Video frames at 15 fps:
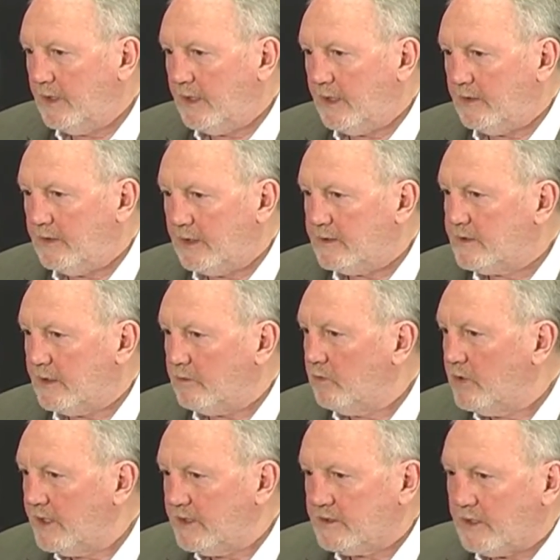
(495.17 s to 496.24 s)
And they said,
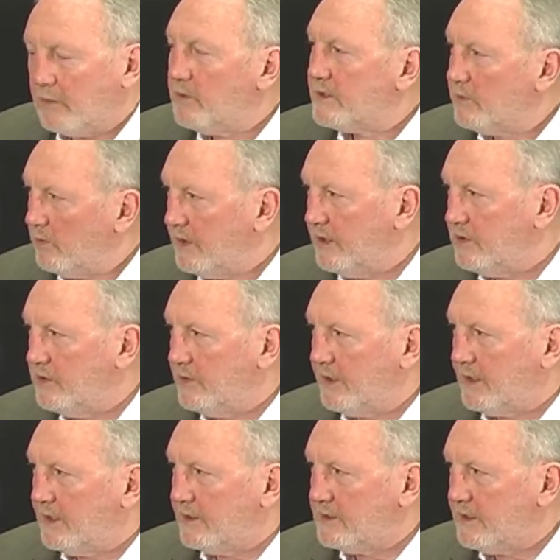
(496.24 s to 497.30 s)
what are you
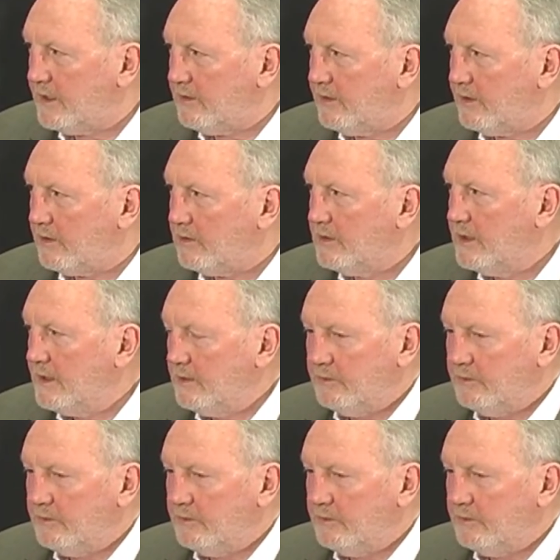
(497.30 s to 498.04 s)
doing in Ontario?